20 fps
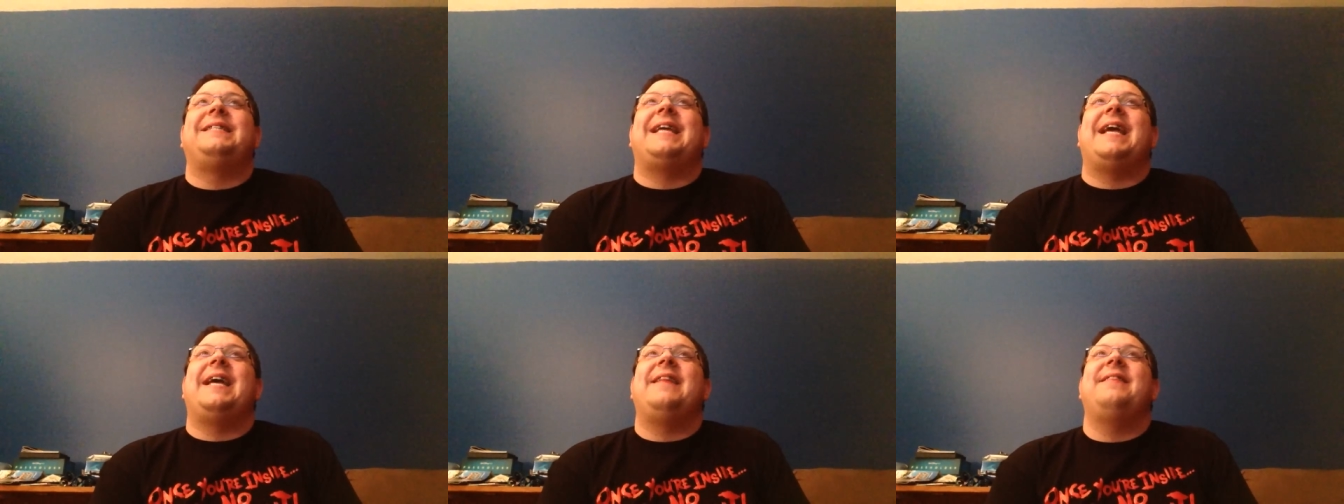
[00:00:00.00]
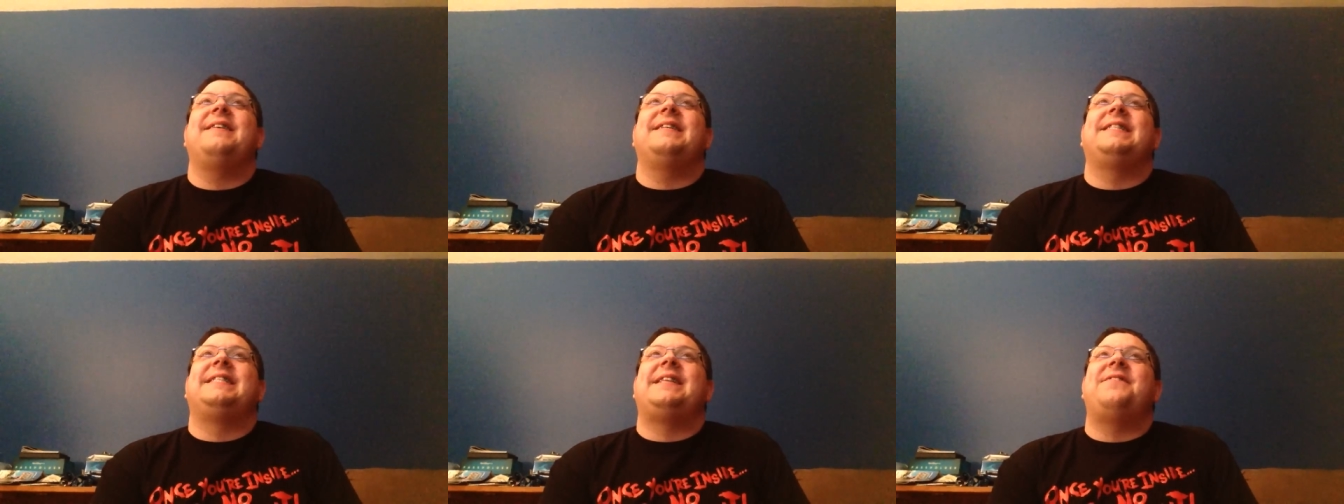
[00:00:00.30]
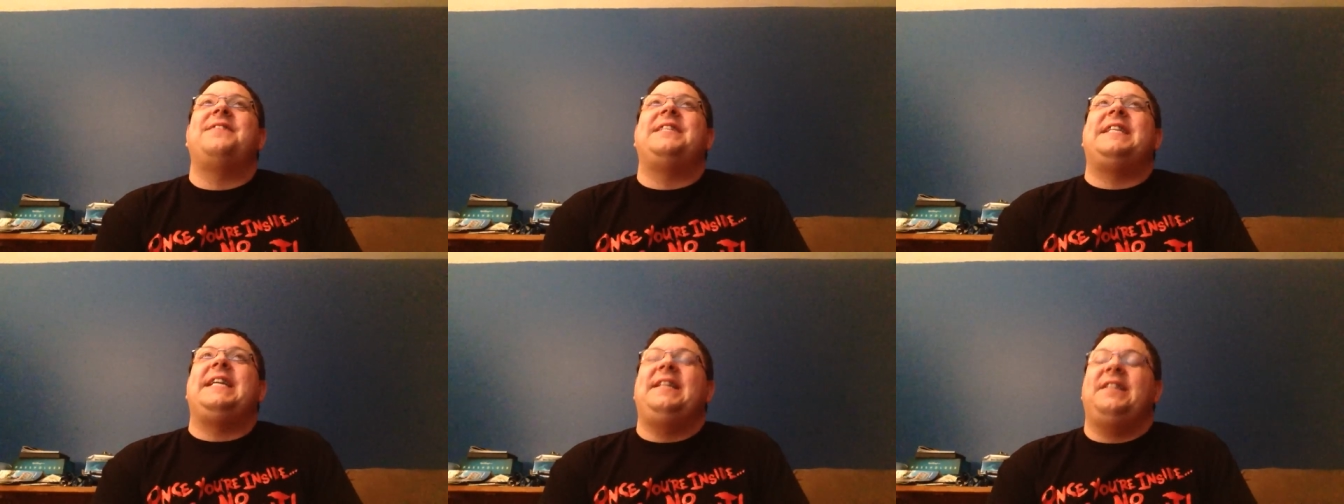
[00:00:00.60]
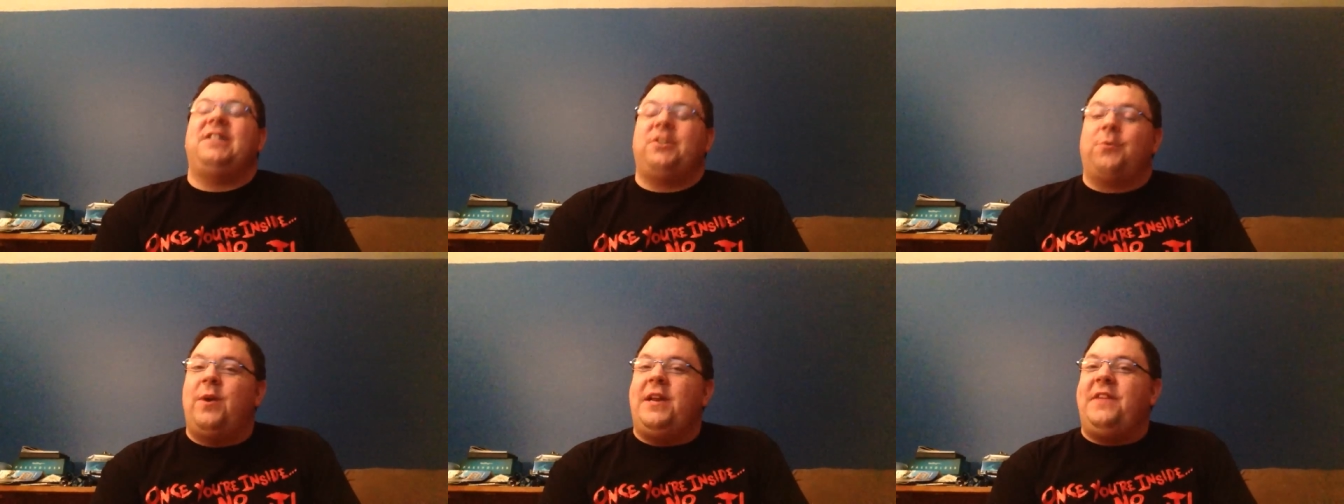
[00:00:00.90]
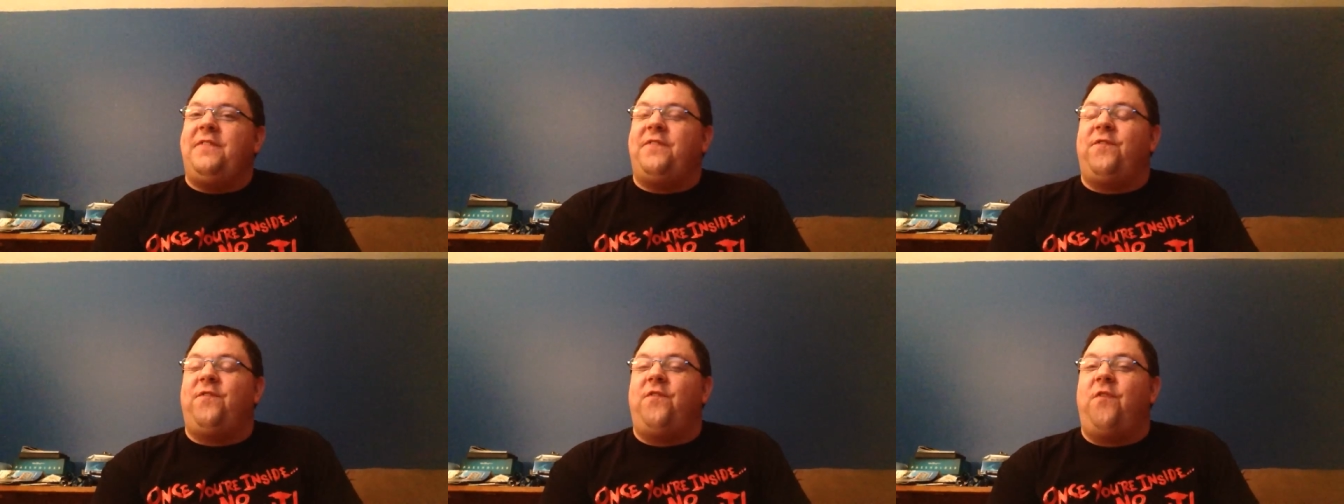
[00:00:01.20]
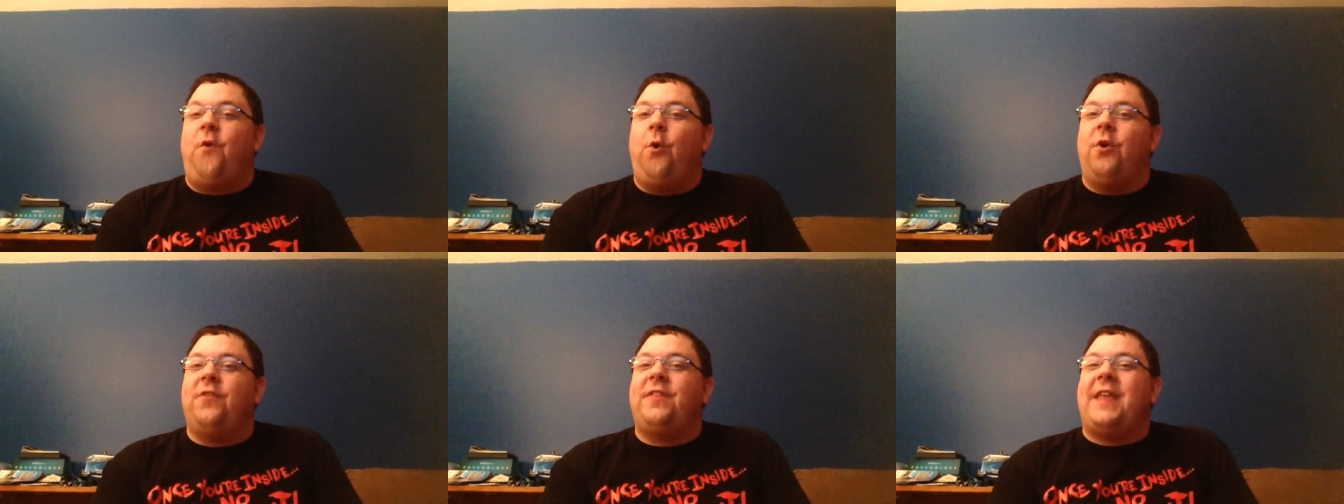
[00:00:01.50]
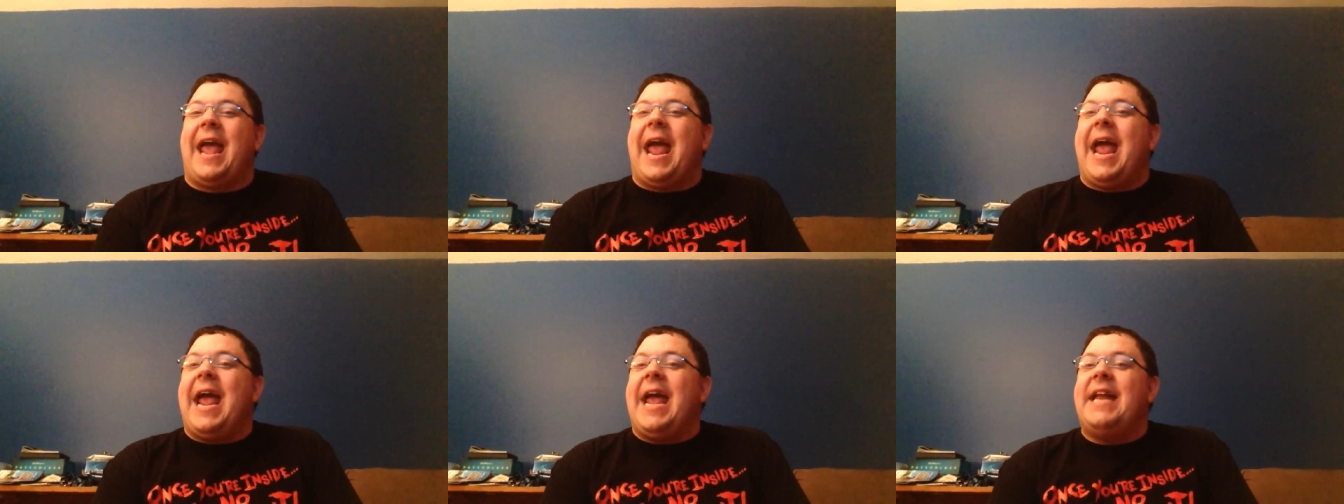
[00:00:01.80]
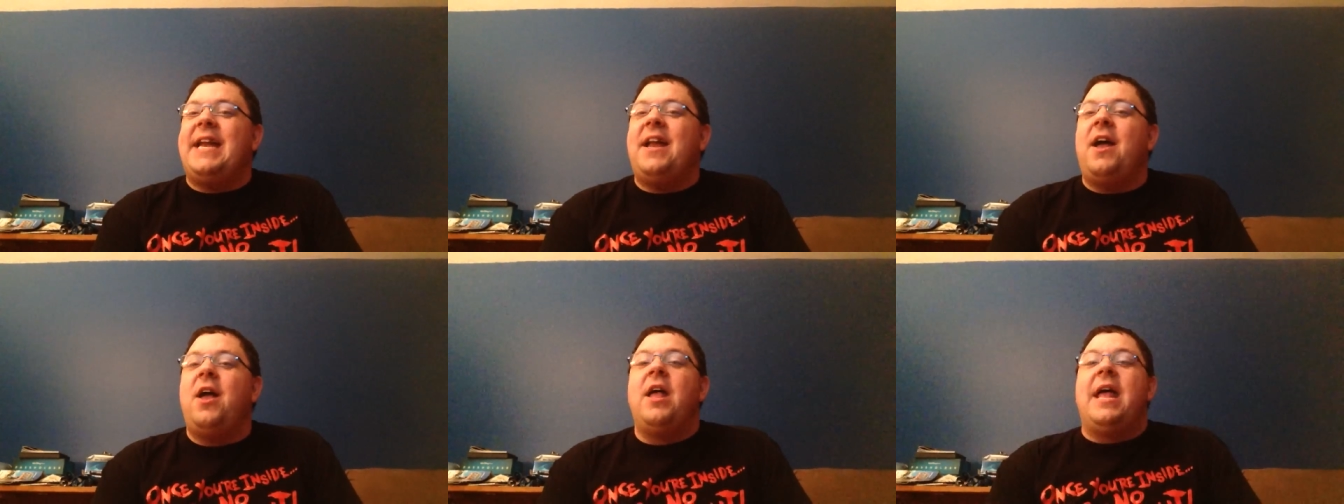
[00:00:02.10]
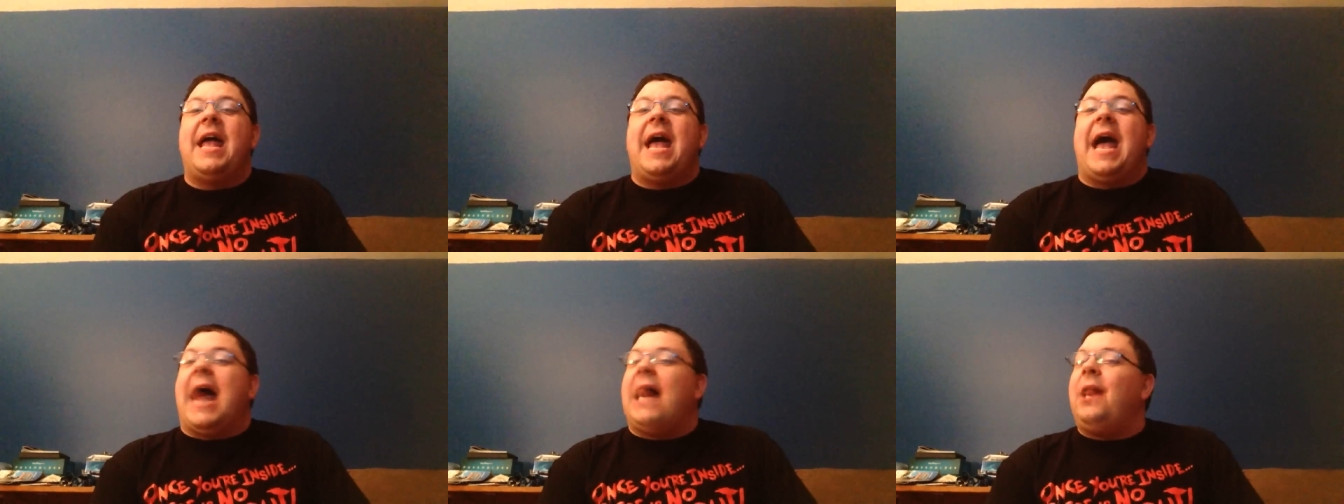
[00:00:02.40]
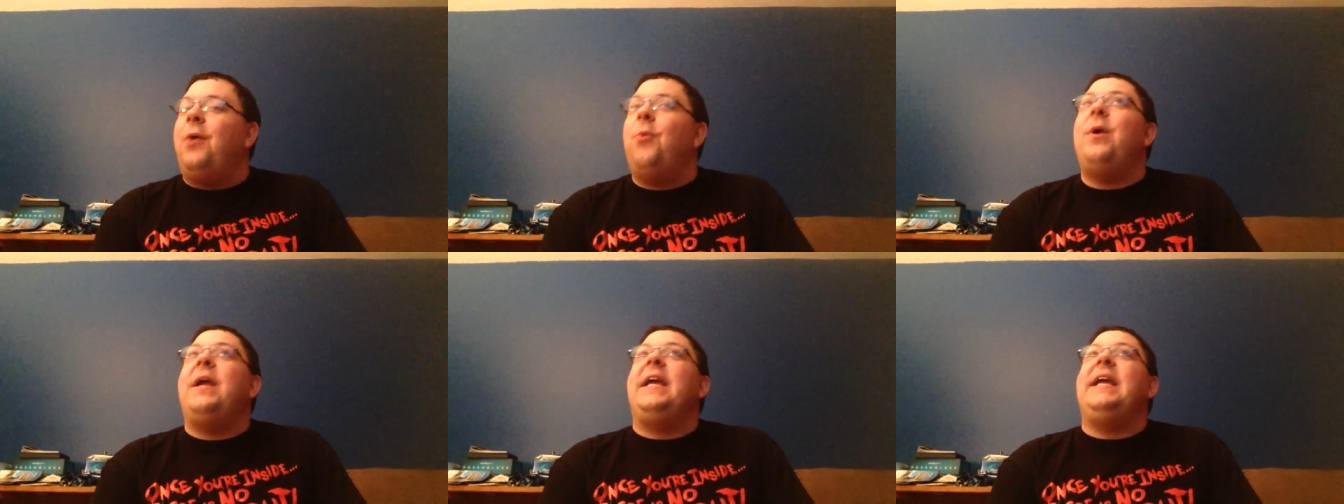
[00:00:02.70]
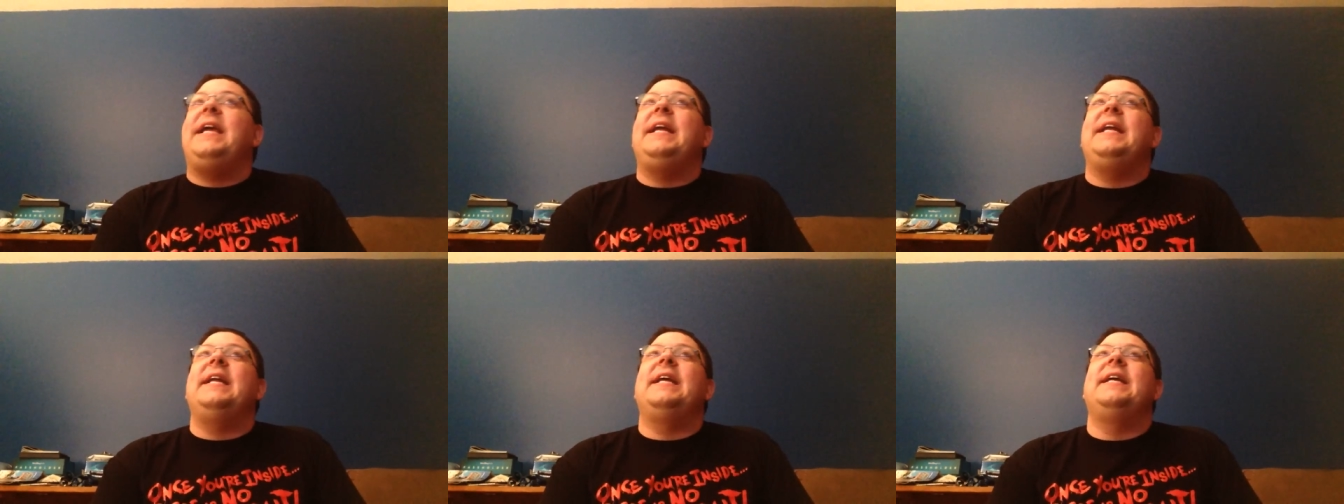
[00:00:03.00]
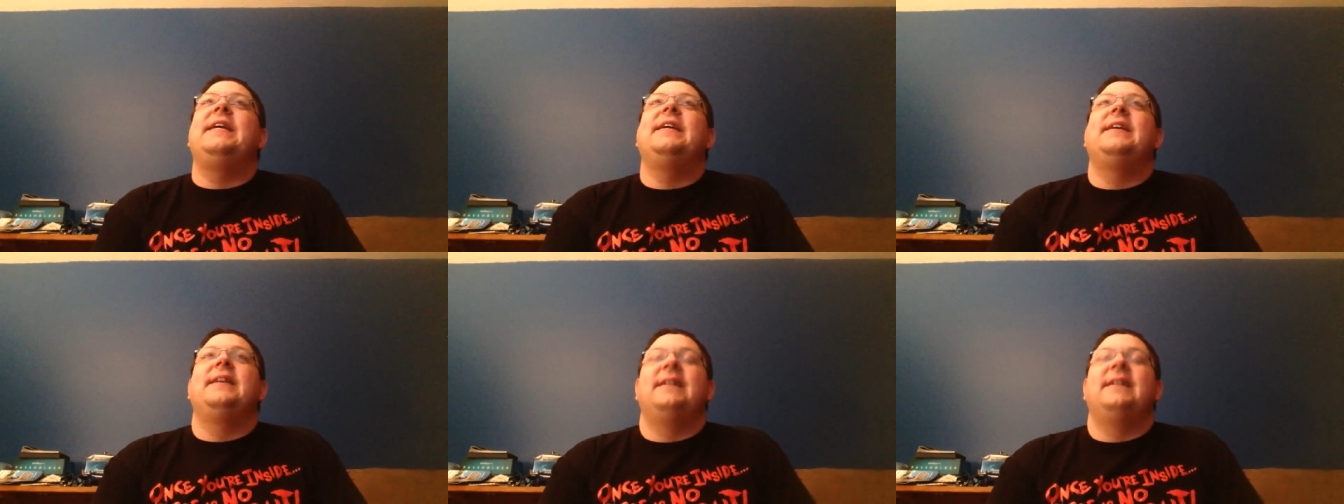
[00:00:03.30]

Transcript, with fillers: 10th, 17th, 24th, and Halloween,